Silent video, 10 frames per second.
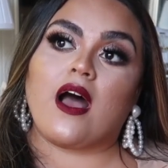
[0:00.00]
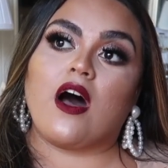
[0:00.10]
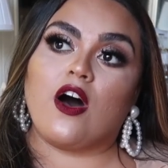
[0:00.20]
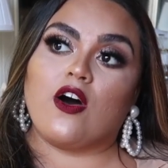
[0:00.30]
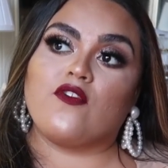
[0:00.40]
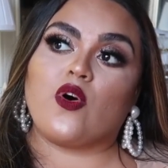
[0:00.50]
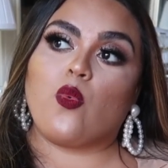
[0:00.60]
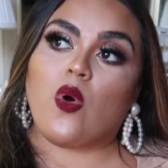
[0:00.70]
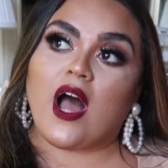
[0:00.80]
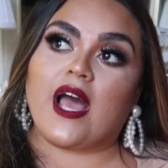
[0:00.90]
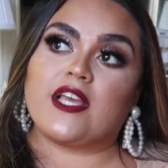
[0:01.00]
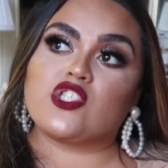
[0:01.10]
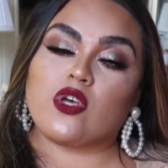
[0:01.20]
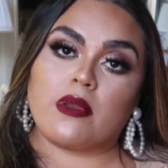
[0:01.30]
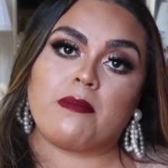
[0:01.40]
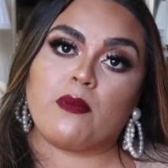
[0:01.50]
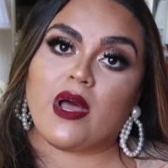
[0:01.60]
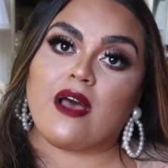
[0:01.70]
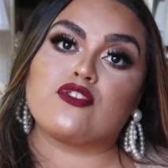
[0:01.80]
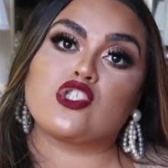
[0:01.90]
of why so many
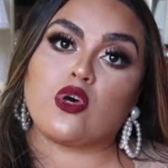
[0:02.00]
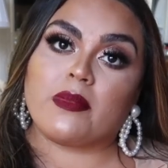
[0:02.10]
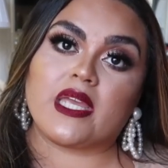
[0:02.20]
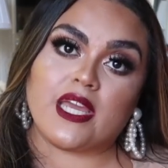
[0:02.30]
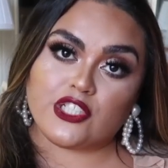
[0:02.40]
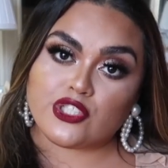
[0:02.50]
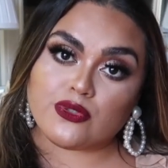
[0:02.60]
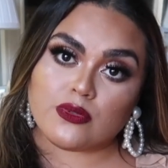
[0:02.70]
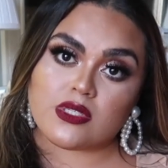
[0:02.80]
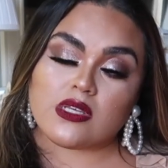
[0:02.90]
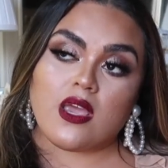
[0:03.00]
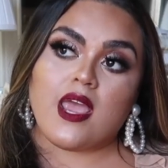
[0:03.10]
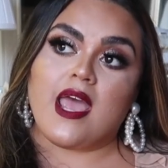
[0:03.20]
people have so many issues